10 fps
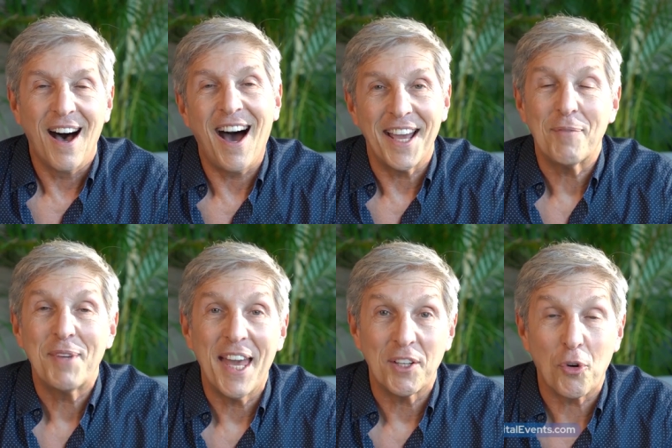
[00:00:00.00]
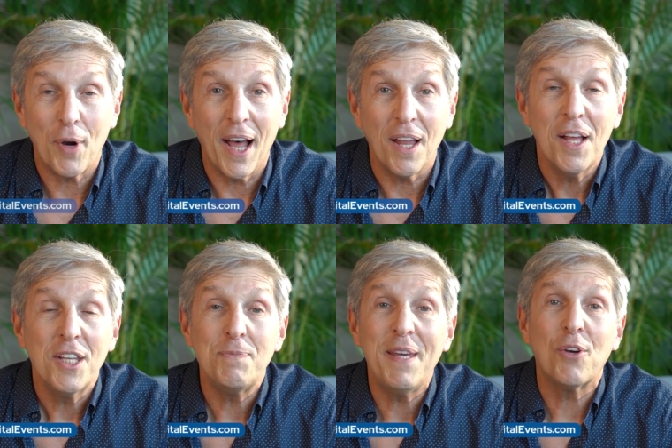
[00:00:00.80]
Hi, I'm Ken Krell.
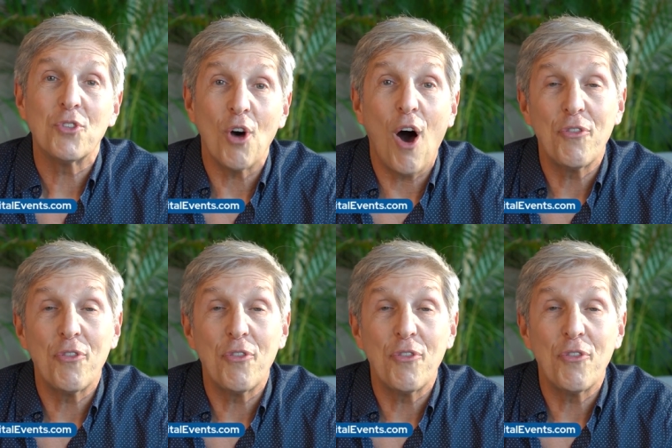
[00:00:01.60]
Speakers,